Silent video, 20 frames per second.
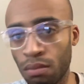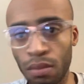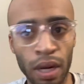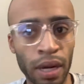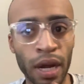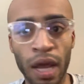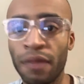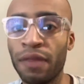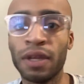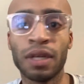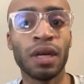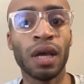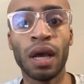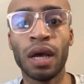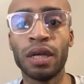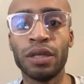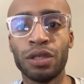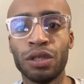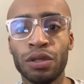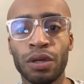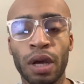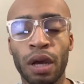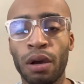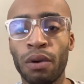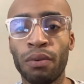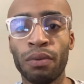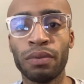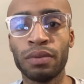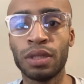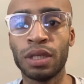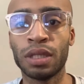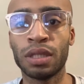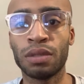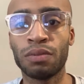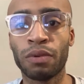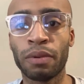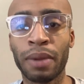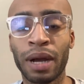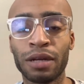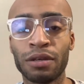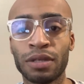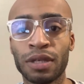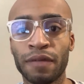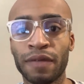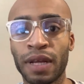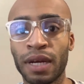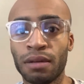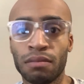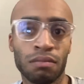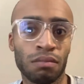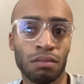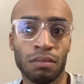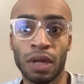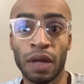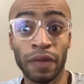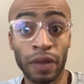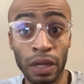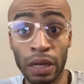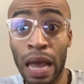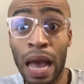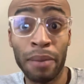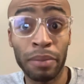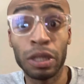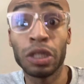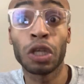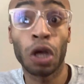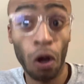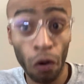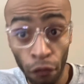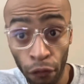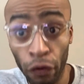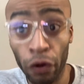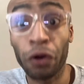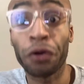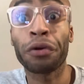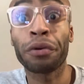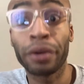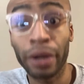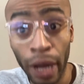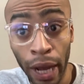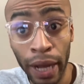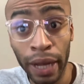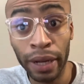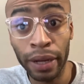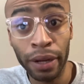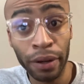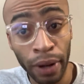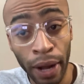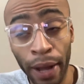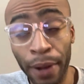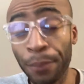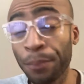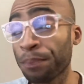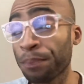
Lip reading: Nothing does, just remind yourself that nothing happens overnight, okay?